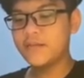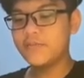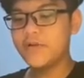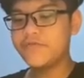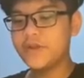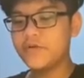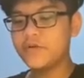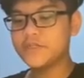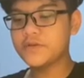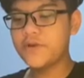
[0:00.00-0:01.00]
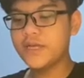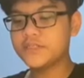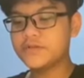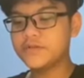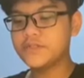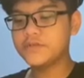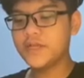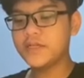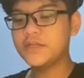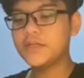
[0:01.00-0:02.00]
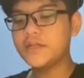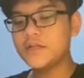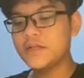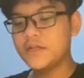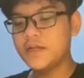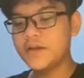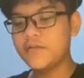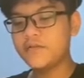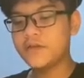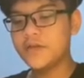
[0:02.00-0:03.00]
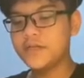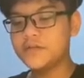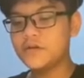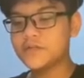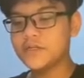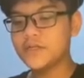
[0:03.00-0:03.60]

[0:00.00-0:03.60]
But Via was great, don't you think? He nodded.